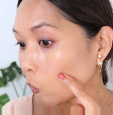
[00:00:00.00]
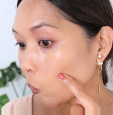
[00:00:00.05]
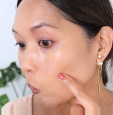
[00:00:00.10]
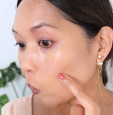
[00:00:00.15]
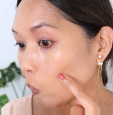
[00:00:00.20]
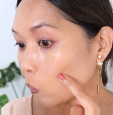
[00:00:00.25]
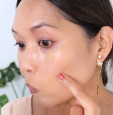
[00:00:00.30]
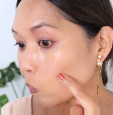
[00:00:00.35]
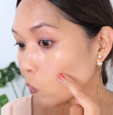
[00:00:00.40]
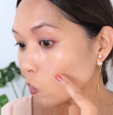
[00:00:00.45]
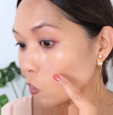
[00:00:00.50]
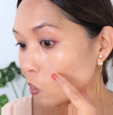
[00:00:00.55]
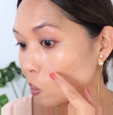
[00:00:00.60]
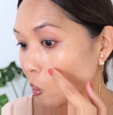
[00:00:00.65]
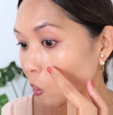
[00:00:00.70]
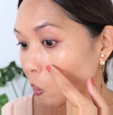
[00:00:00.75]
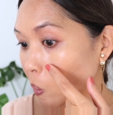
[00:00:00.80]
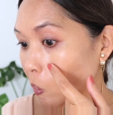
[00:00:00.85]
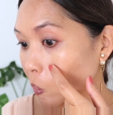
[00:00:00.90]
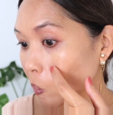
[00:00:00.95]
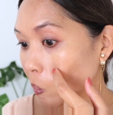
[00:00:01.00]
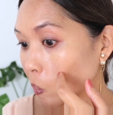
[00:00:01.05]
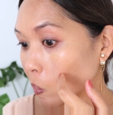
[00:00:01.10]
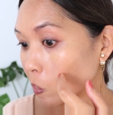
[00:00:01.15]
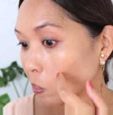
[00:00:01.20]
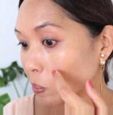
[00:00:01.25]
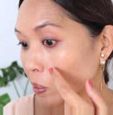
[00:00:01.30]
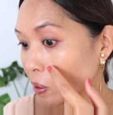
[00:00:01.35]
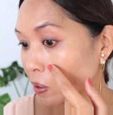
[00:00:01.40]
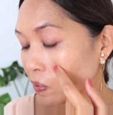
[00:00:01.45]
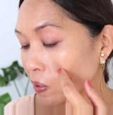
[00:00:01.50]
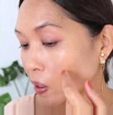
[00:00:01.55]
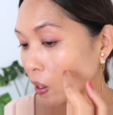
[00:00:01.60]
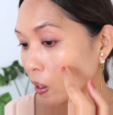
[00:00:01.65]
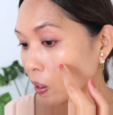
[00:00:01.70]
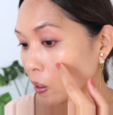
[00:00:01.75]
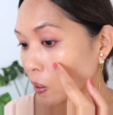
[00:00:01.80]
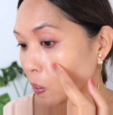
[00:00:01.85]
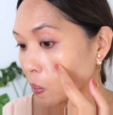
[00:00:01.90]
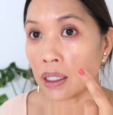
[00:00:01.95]
I'm seeing a little bit of
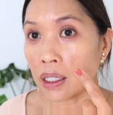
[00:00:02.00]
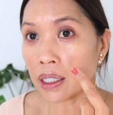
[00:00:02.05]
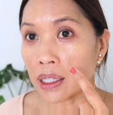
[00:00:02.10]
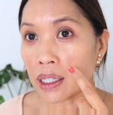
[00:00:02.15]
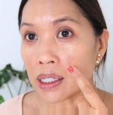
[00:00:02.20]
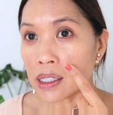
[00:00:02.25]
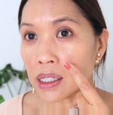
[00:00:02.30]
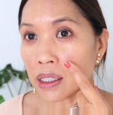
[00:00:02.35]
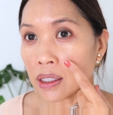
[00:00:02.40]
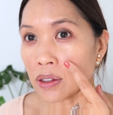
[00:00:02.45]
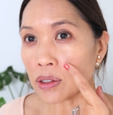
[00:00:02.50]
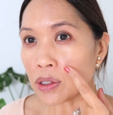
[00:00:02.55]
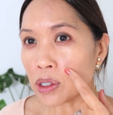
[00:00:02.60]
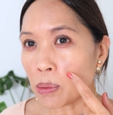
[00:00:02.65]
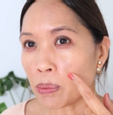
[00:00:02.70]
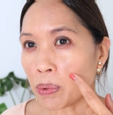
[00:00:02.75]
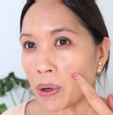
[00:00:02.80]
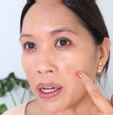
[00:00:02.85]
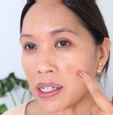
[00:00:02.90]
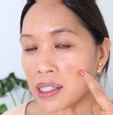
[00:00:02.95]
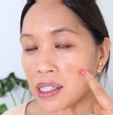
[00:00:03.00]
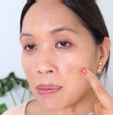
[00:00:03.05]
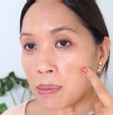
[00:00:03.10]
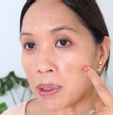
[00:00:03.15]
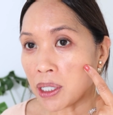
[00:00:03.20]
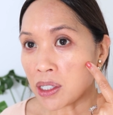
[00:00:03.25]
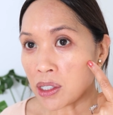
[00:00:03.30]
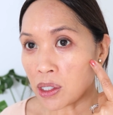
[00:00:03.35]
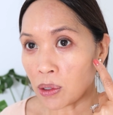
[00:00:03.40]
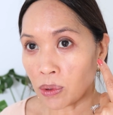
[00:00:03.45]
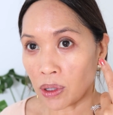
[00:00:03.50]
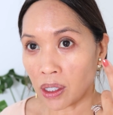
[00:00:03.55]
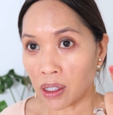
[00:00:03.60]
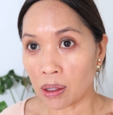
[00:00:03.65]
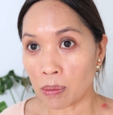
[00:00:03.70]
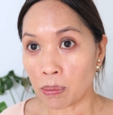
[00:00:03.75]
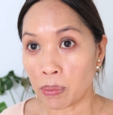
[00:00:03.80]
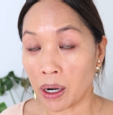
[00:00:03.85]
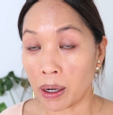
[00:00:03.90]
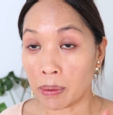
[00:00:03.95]
that. And that's a little surprising because you would think
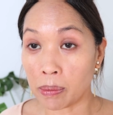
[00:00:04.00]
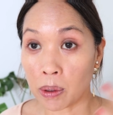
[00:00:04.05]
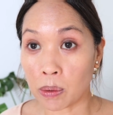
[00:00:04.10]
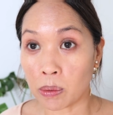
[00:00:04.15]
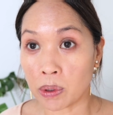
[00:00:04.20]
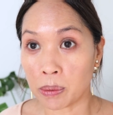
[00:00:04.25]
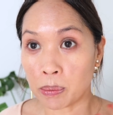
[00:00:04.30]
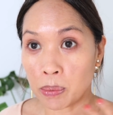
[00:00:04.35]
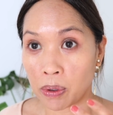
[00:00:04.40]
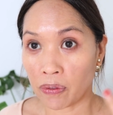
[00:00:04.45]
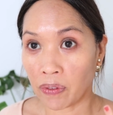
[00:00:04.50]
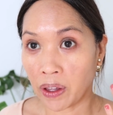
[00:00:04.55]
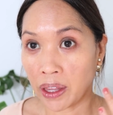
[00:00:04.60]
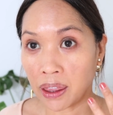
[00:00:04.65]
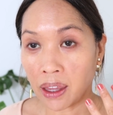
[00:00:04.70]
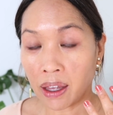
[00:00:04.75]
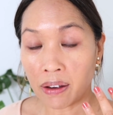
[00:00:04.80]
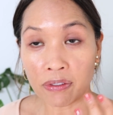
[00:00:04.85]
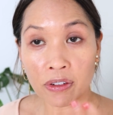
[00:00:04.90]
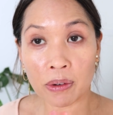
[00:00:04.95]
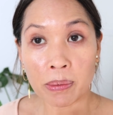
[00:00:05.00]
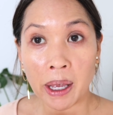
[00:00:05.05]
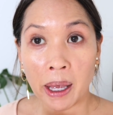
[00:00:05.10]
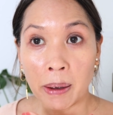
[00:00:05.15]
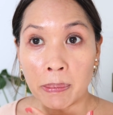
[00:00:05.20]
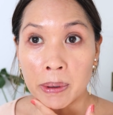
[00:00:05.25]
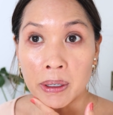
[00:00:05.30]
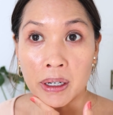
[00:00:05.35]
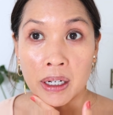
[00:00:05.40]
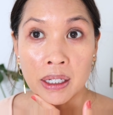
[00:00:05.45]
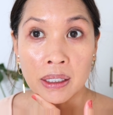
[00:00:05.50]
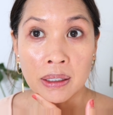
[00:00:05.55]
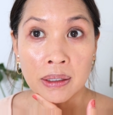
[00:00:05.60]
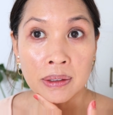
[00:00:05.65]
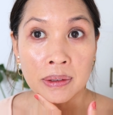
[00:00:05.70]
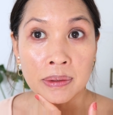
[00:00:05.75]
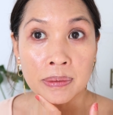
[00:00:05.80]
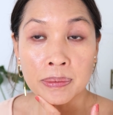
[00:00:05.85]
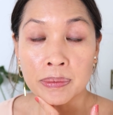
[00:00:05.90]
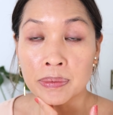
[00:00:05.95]
the primer would prevent that from
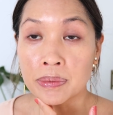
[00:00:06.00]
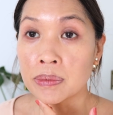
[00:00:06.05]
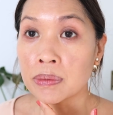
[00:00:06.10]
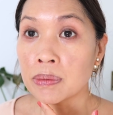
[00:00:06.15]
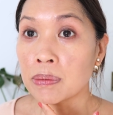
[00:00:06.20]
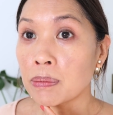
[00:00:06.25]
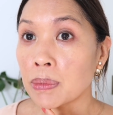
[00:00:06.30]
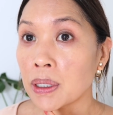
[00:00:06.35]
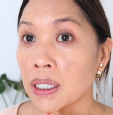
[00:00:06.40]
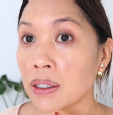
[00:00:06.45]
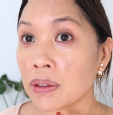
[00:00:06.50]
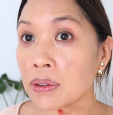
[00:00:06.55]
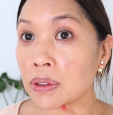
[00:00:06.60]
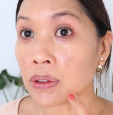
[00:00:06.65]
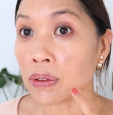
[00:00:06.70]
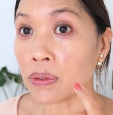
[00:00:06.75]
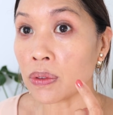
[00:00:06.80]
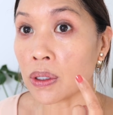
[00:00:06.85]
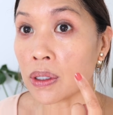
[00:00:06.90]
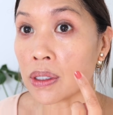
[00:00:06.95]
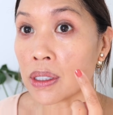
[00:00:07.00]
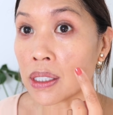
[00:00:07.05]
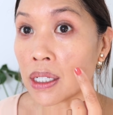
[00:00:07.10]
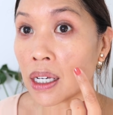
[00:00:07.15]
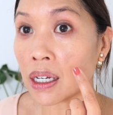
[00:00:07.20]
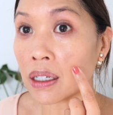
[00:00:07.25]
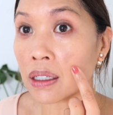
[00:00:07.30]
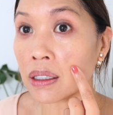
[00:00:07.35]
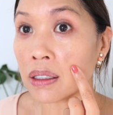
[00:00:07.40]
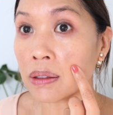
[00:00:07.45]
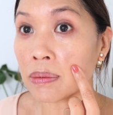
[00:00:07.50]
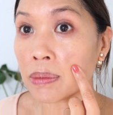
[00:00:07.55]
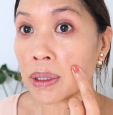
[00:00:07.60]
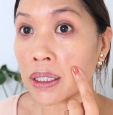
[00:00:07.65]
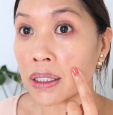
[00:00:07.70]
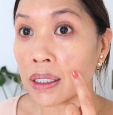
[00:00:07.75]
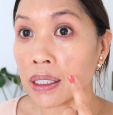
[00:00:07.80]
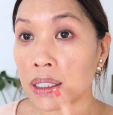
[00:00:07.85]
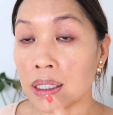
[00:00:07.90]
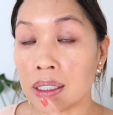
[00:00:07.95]
happening, but I don't know if you can tell. Let me
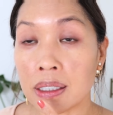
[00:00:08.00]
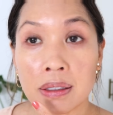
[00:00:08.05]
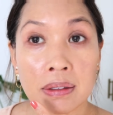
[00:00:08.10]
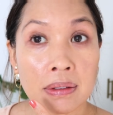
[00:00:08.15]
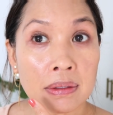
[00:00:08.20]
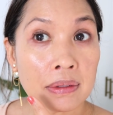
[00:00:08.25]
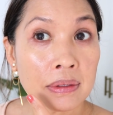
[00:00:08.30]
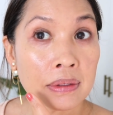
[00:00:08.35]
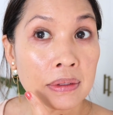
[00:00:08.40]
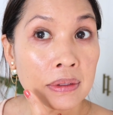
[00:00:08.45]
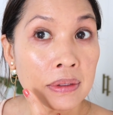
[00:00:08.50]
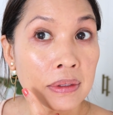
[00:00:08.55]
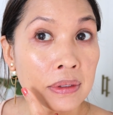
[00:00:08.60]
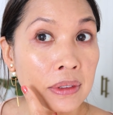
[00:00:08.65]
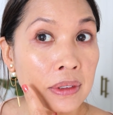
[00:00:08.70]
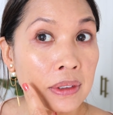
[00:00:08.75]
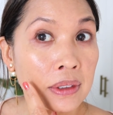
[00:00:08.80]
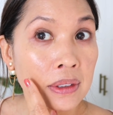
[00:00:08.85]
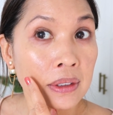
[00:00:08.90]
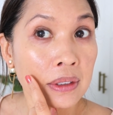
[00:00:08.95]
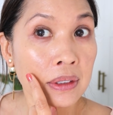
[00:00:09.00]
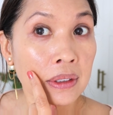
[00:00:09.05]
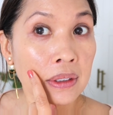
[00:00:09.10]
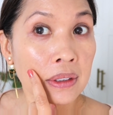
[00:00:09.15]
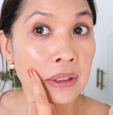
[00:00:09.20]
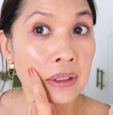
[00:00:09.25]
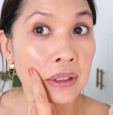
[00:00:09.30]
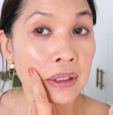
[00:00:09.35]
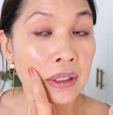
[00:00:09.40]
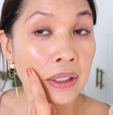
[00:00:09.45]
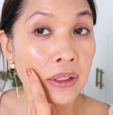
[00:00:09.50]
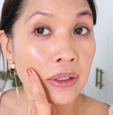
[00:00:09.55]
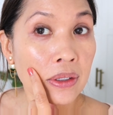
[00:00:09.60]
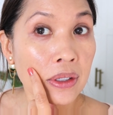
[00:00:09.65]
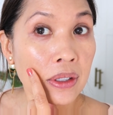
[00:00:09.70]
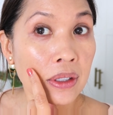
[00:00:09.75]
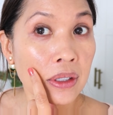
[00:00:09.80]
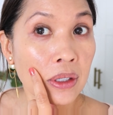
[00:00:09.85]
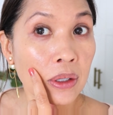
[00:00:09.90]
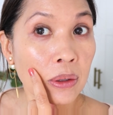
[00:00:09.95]
lean in.
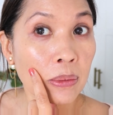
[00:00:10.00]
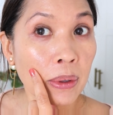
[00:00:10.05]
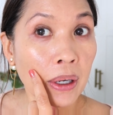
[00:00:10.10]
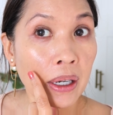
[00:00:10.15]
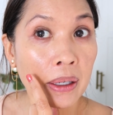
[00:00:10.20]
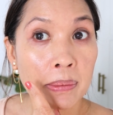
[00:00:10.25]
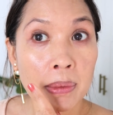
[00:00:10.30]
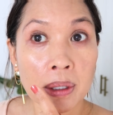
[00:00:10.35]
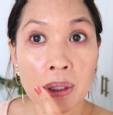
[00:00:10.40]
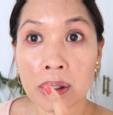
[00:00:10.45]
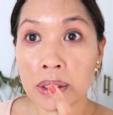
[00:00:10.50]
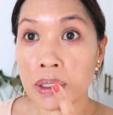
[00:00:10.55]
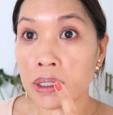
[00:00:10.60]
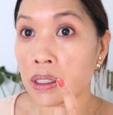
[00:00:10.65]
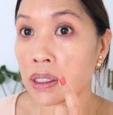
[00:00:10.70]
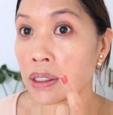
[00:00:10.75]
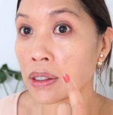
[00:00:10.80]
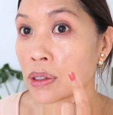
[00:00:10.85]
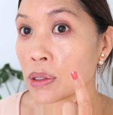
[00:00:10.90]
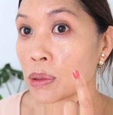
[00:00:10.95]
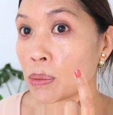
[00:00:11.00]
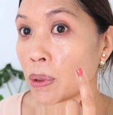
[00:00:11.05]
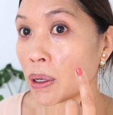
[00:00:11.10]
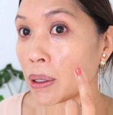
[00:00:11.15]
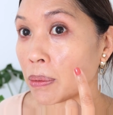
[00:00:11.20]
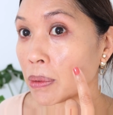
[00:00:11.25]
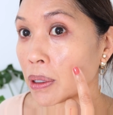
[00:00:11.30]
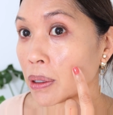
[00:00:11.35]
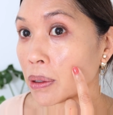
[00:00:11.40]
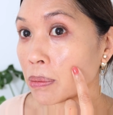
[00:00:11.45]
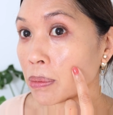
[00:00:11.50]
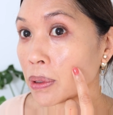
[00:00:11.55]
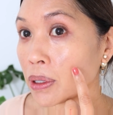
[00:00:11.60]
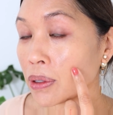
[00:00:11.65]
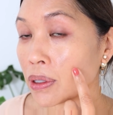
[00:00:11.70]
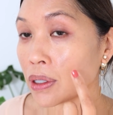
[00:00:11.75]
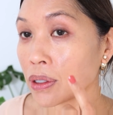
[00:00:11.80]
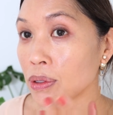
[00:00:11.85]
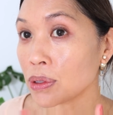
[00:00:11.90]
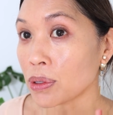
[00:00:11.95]
Here's the no primer and here's primer, but you
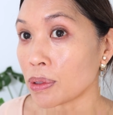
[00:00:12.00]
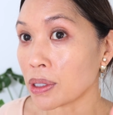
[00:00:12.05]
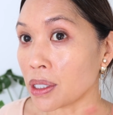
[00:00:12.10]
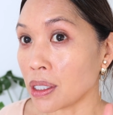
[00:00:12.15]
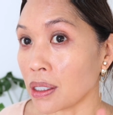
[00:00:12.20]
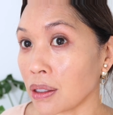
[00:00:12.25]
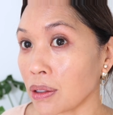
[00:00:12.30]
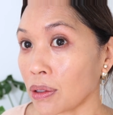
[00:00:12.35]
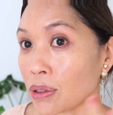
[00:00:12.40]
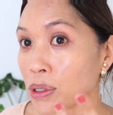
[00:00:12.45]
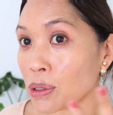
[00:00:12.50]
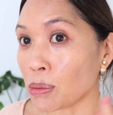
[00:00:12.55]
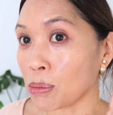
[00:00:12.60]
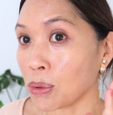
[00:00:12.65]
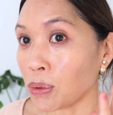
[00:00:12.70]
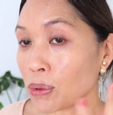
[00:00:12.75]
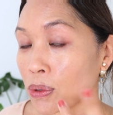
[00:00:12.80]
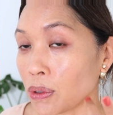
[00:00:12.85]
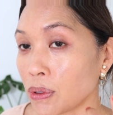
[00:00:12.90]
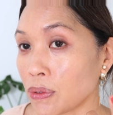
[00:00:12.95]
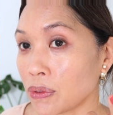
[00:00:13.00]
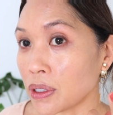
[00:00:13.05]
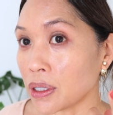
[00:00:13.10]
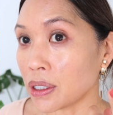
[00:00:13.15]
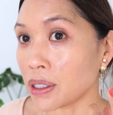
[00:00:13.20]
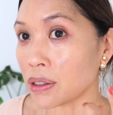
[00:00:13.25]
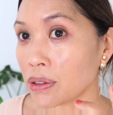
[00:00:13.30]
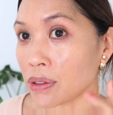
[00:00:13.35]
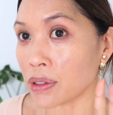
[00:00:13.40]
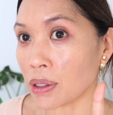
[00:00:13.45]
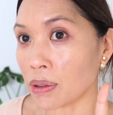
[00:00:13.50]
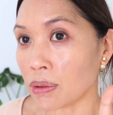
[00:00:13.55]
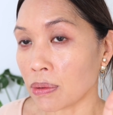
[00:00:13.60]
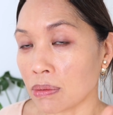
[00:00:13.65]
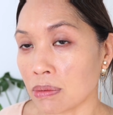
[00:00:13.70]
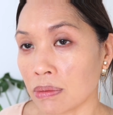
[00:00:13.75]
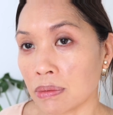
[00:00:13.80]
can also see it looks smoother over here, so.